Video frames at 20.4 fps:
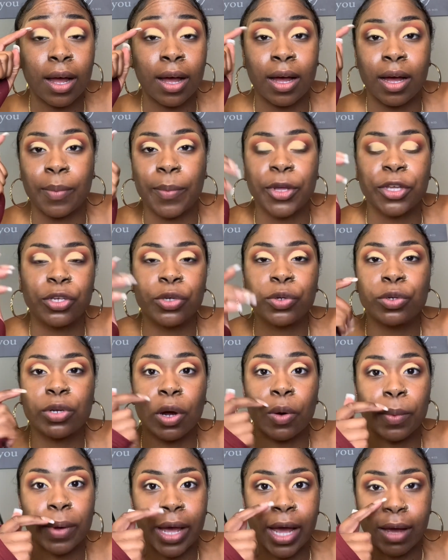you
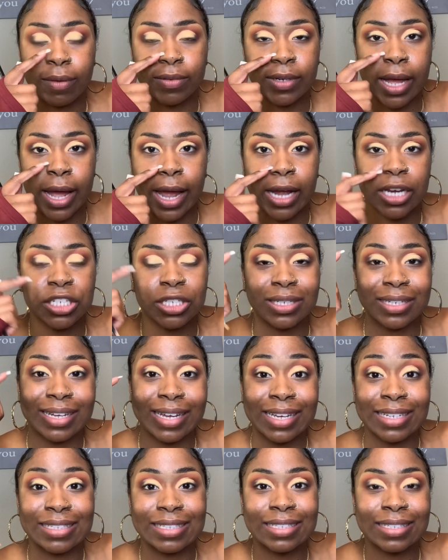don't have to actually
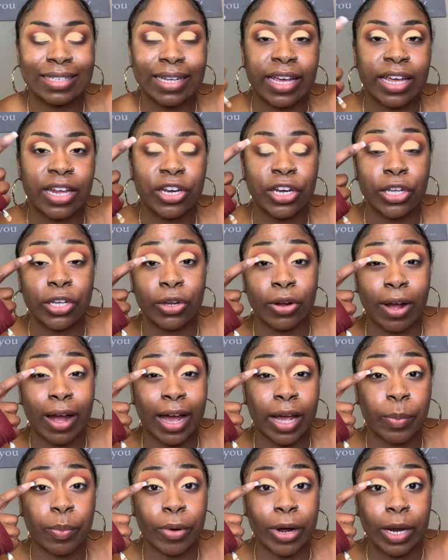extend your
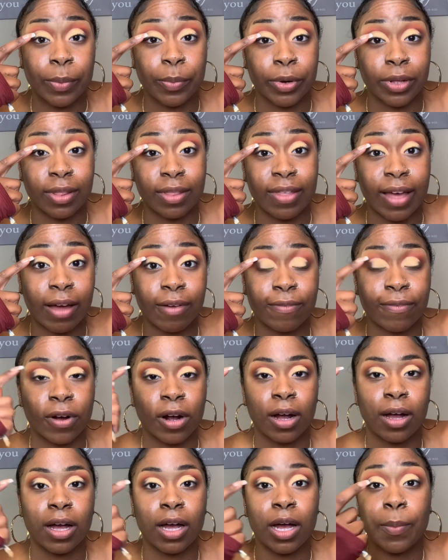eye primer that
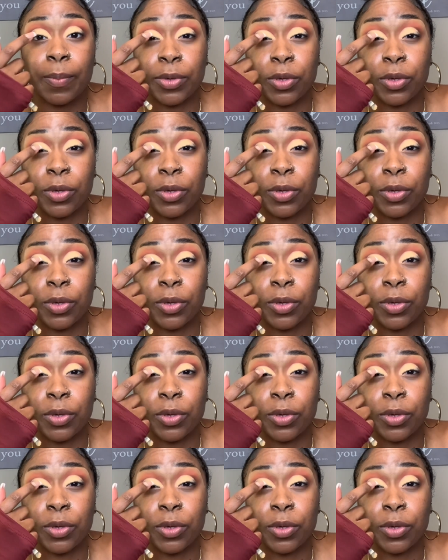far up.